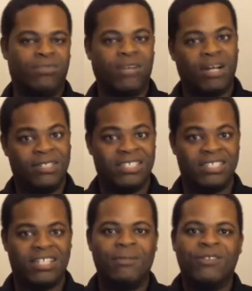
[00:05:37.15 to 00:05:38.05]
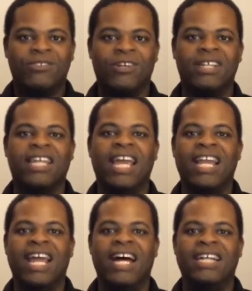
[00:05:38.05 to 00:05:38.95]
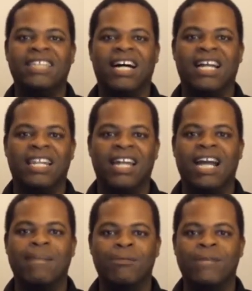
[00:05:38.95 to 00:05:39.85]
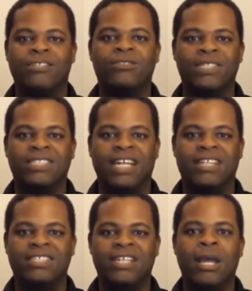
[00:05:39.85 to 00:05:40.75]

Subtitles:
probably does a couple of drugs, and has a lot of permission to success,